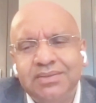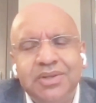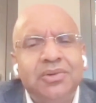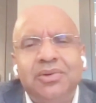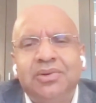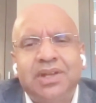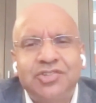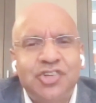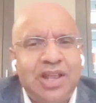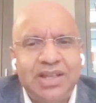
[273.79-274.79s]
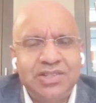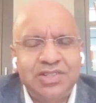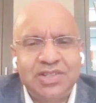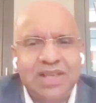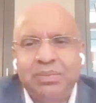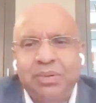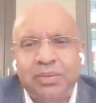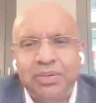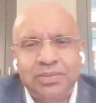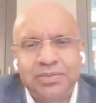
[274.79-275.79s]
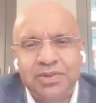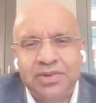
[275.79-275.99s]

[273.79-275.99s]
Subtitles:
we don't look at challenges as problems.